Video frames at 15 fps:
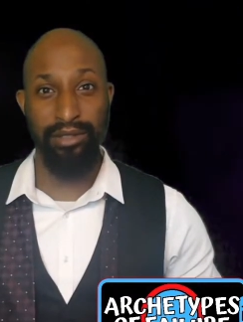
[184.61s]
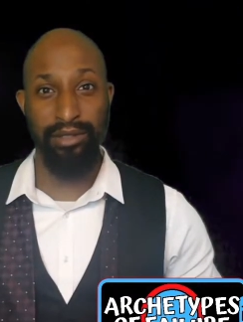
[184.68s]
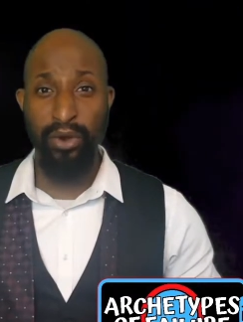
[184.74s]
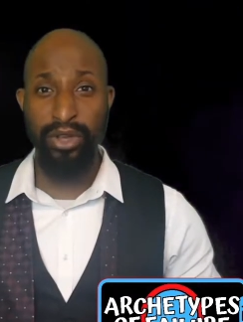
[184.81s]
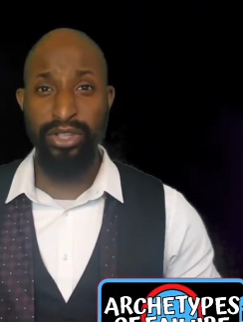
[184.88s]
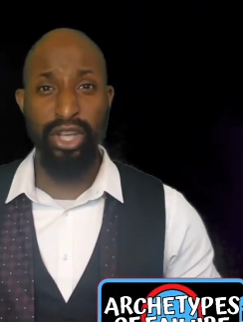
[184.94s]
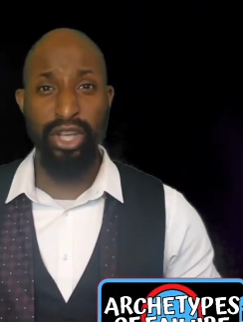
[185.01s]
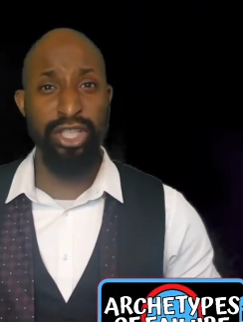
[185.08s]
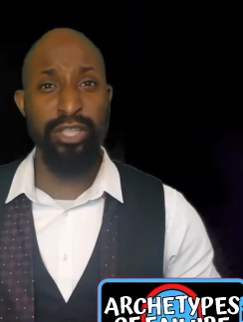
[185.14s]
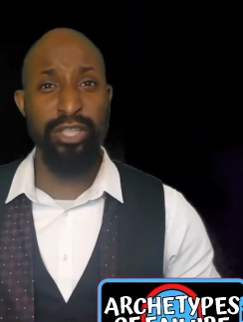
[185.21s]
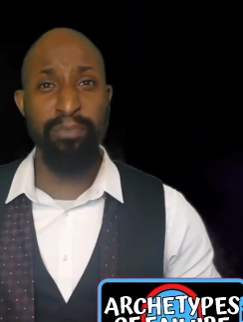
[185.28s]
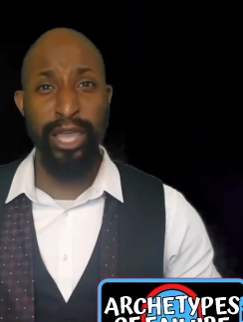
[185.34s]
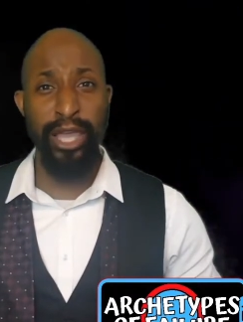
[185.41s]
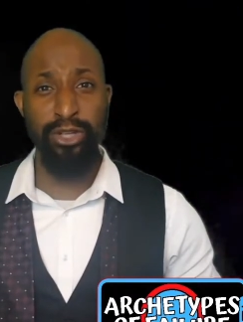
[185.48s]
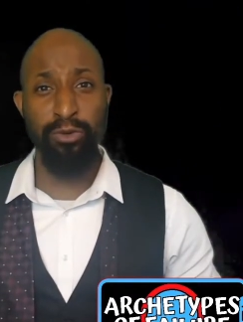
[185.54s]
They focus
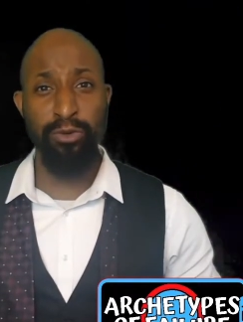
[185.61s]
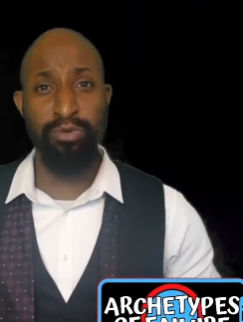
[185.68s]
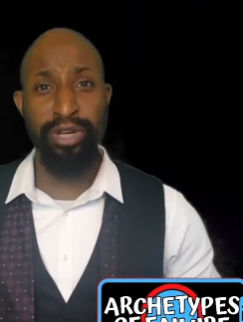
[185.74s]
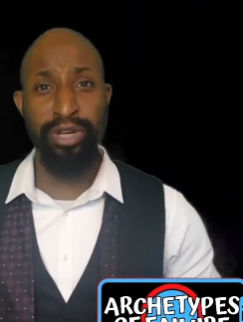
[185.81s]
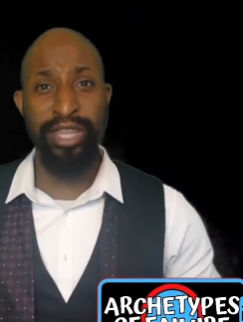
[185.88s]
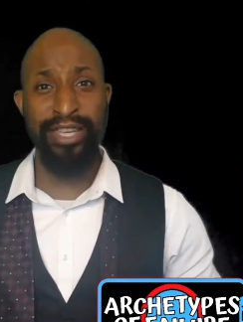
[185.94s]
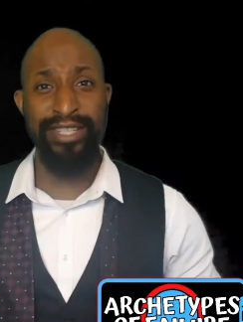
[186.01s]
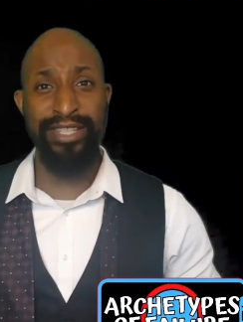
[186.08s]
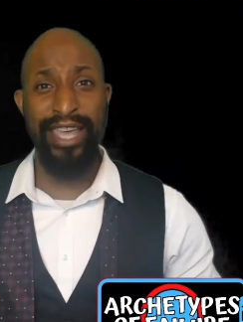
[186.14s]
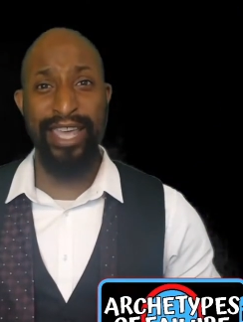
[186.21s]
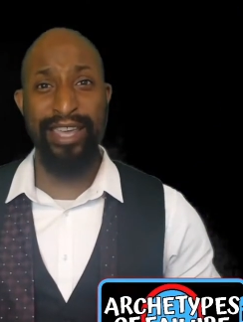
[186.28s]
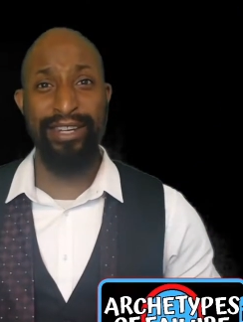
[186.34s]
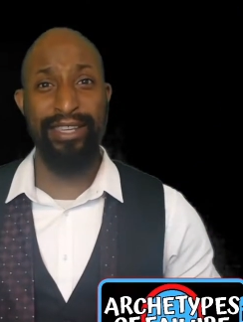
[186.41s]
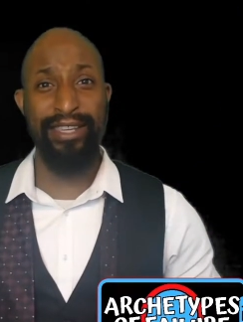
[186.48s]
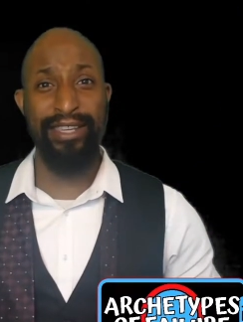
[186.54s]
on special
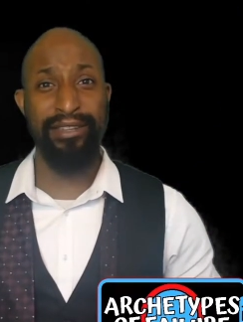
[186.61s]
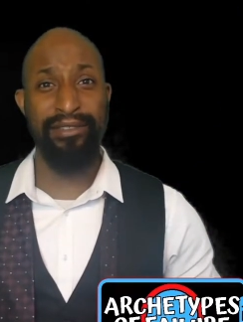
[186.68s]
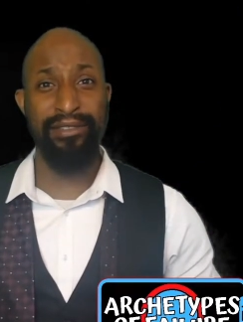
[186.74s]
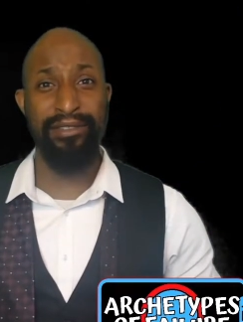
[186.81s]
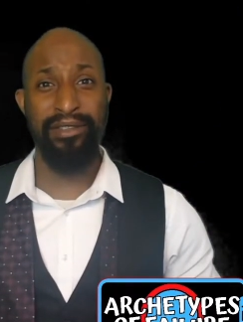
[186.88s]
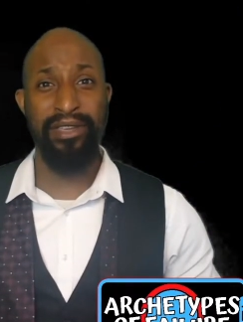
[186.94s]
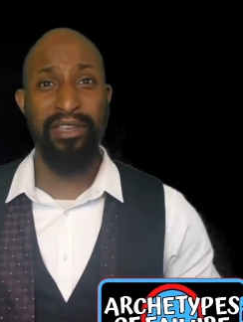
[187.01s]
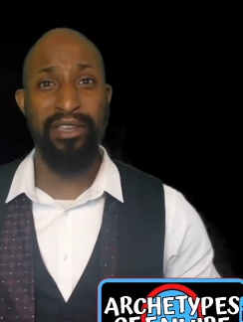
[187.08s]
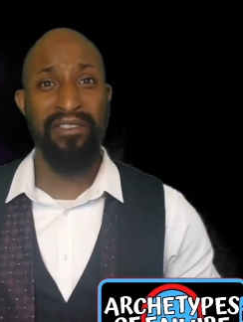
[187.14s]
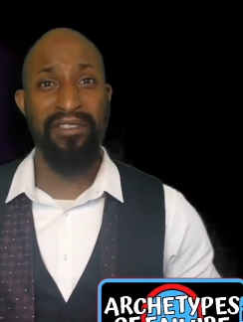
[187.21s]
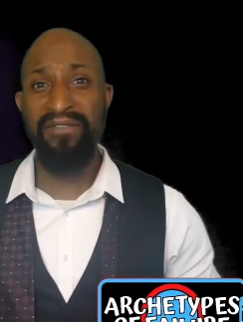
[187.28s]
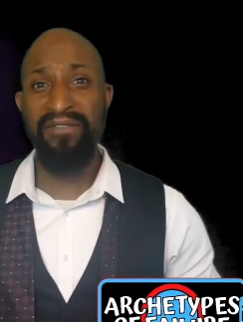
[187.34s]
breathing techniques,